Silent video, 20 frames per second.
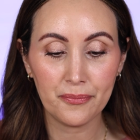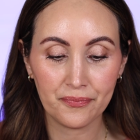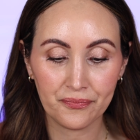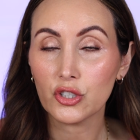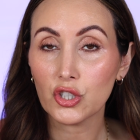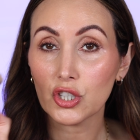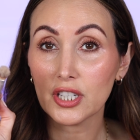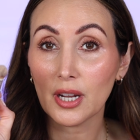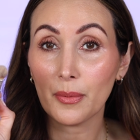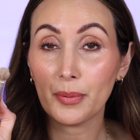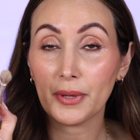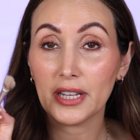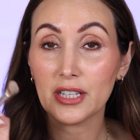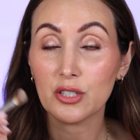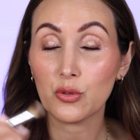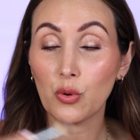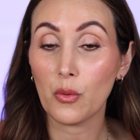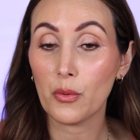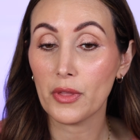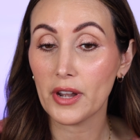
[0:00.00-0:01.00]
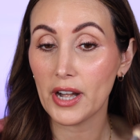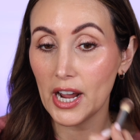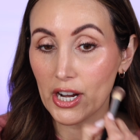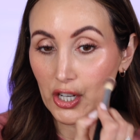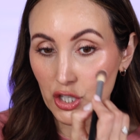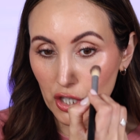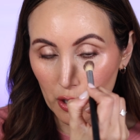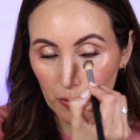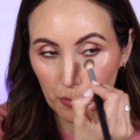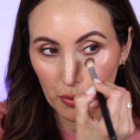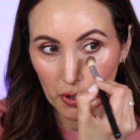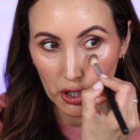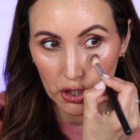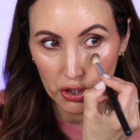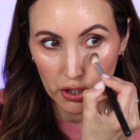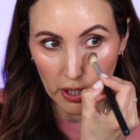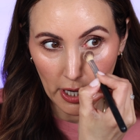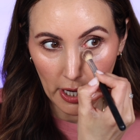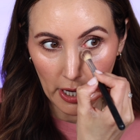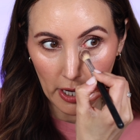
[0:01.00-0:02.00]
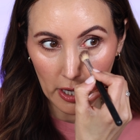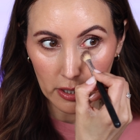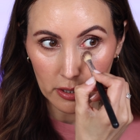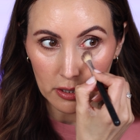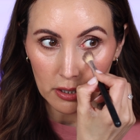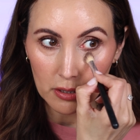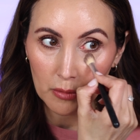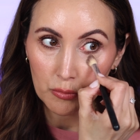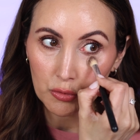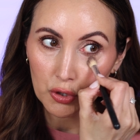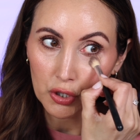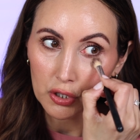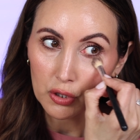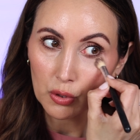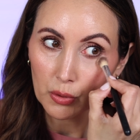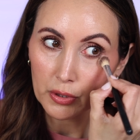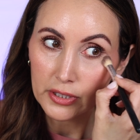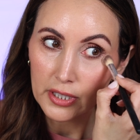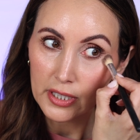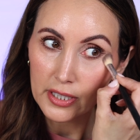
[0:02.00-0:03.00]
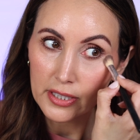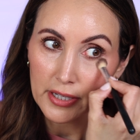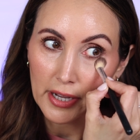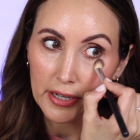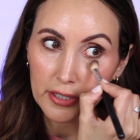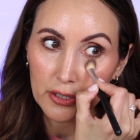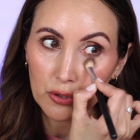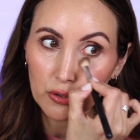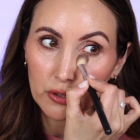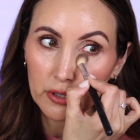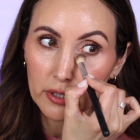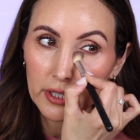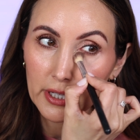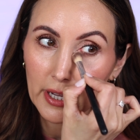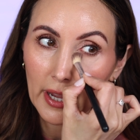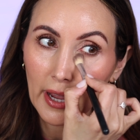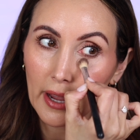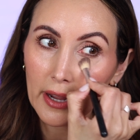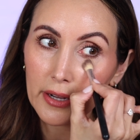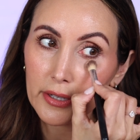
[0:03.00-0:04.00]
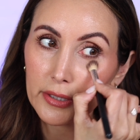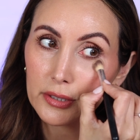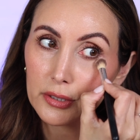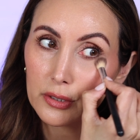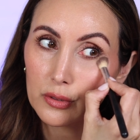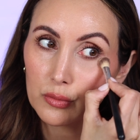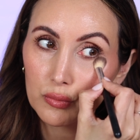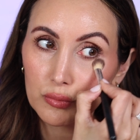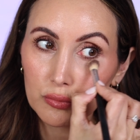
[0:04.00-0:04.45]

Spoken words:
just tapping into it with an eyeshadow brush, and I'm just going to set under the eyes.